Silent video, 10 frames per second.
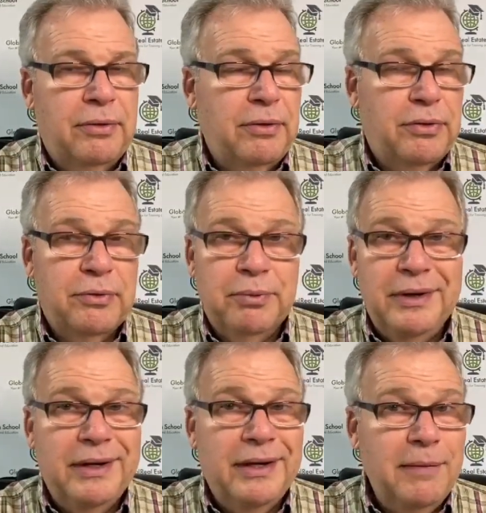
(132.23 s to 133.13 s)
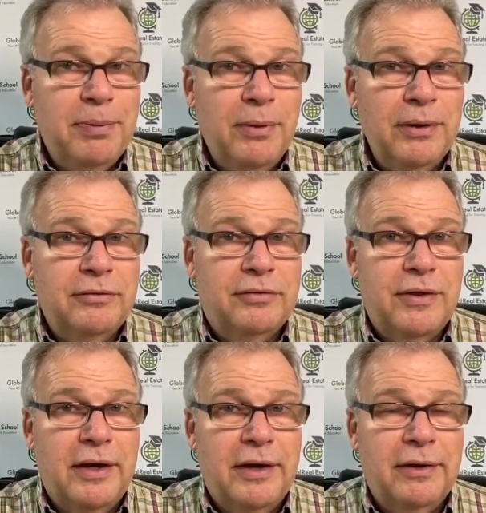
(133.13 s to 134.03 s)
3 key points
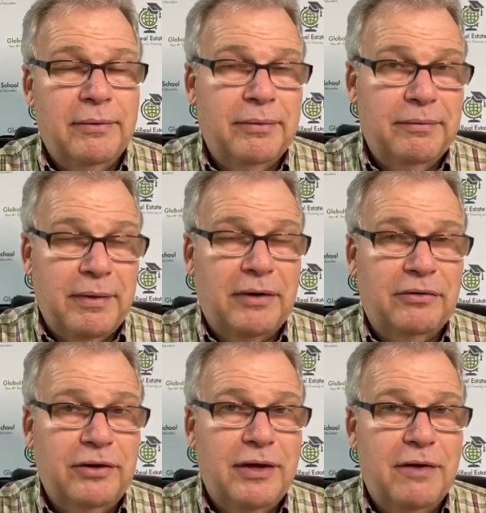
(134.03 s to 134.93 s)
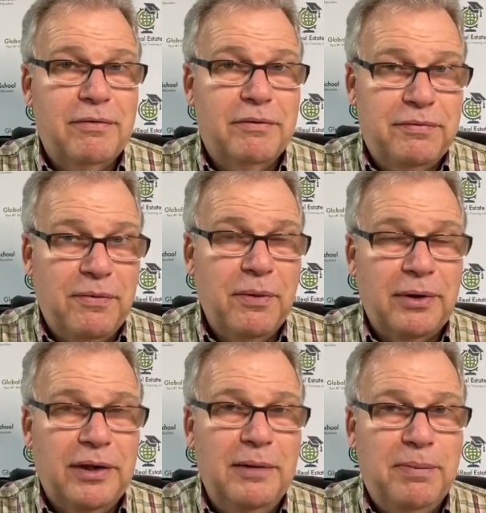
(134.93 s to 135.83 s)
there. We've actually covered 4
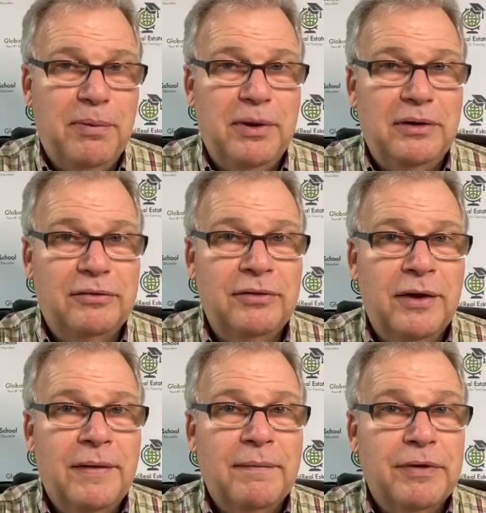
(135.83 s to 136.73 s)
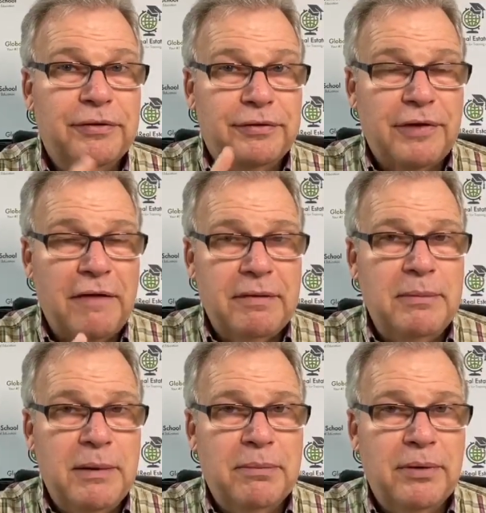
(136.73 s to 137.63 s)
key points. 7
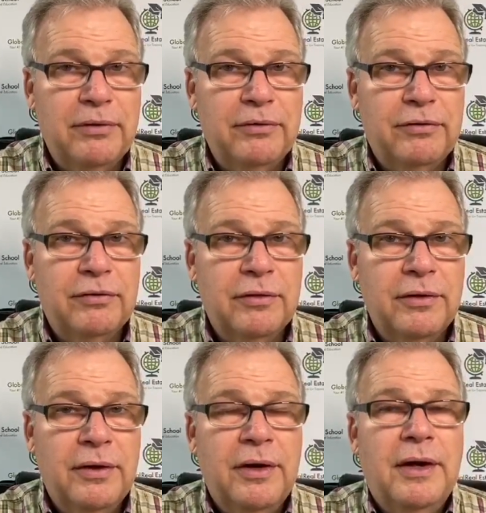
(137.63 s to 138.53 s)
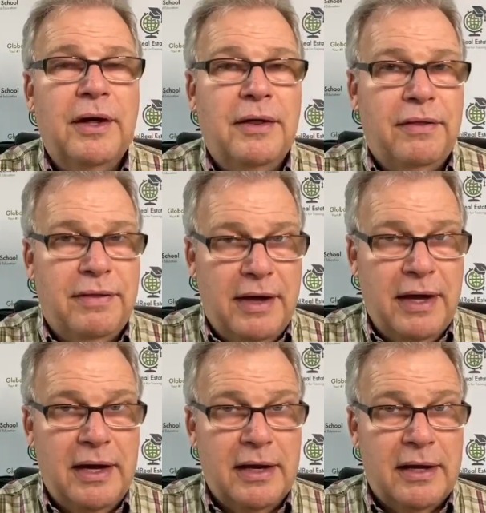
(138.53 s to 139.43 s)
members.
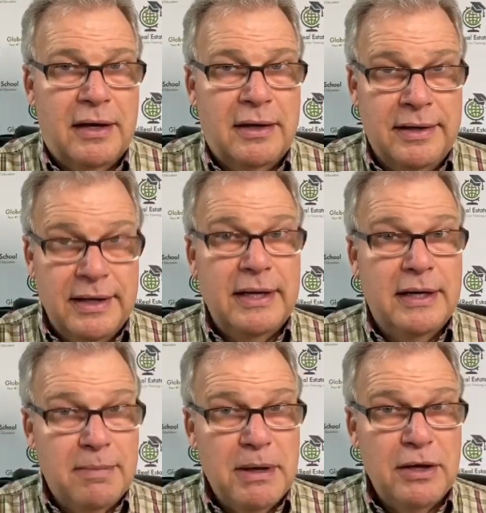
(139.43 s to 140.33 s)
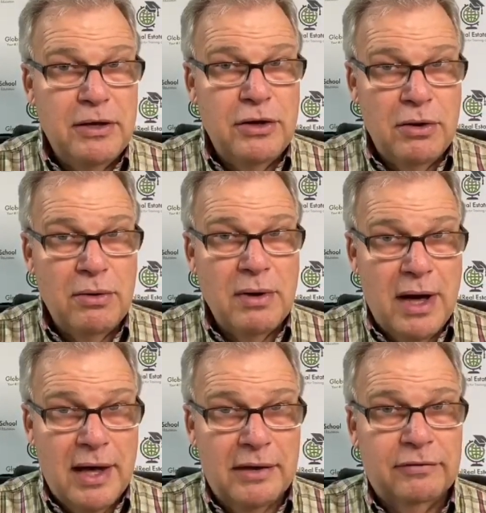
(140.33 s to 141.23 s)
They need to be
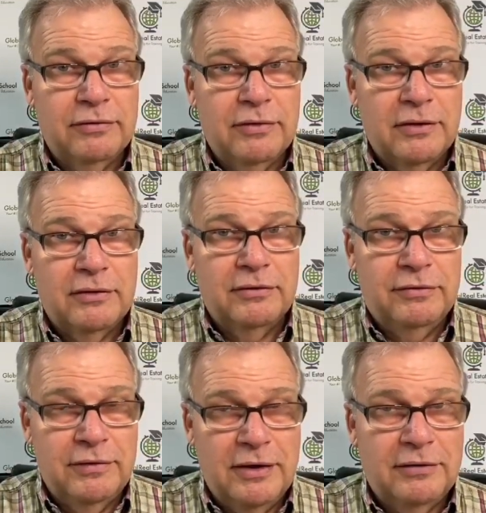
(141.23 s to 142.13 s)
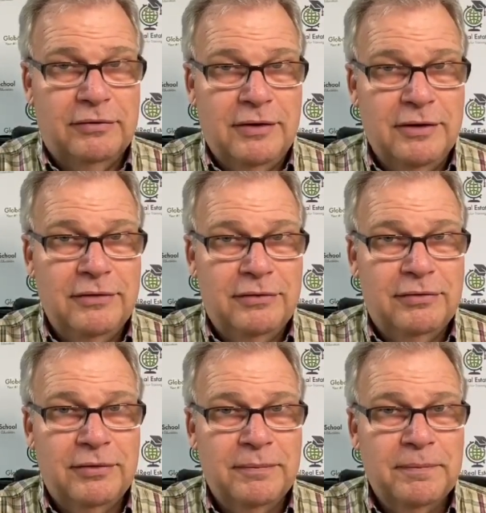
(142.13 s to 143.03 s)
U.S. citizens.